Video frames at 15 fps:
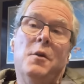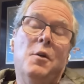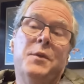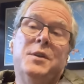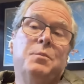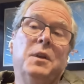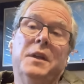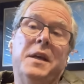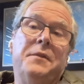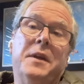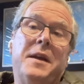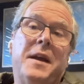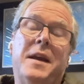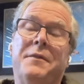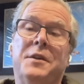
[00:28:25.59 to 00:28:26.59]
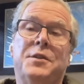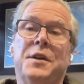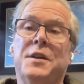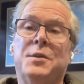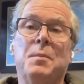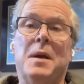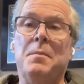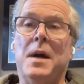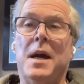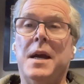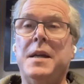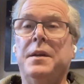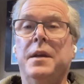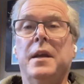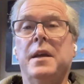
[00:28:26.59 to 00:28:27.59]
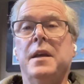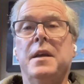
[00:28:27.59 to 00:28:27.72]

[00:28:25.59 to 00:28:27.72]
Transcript: I've always believed it. I haven't changed my mind.